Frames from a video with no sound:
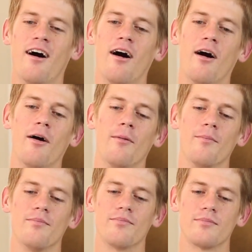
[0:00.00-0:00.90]

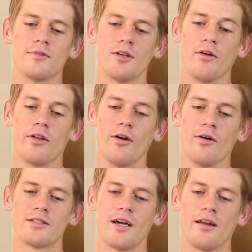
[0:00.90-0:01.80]
So you
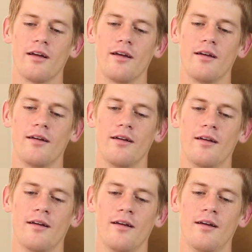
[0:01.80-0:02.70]
always gotta
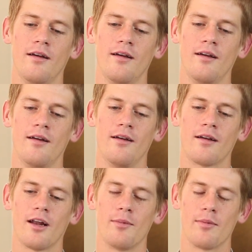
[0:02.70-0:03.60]

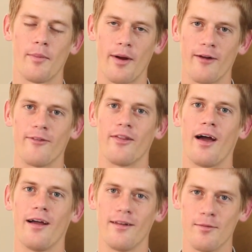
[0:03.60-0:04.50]
be prepared for
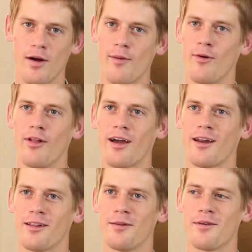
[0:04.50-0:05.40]
that. You probably won't like
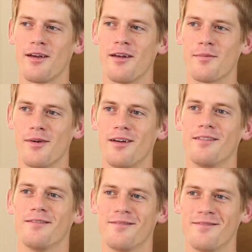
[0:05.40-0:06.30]
it at the beginning,
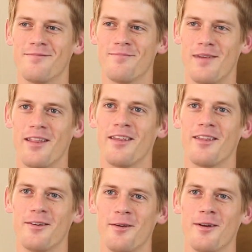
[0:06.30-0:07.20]
but by the
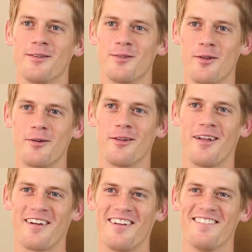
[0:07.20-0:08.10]
end of the 2 years, you'll learn to
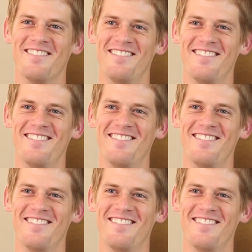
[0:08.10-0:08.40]
like it.